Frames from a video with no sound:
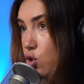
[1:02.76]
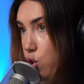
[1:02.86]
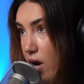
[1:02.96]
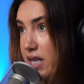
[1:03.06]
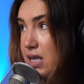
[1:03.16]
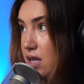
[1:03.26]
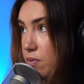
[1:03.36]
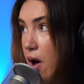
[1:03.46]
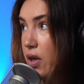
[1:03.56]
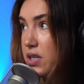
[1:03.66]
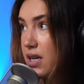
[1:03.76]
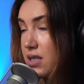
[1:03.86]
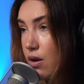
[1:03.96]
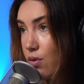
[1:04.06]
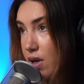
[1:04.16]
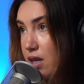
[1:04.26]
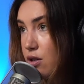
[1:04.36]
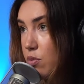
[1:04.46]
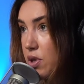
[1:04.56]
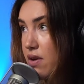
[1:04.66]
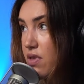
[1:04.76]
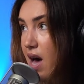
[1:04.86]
transcends politics. I really do believe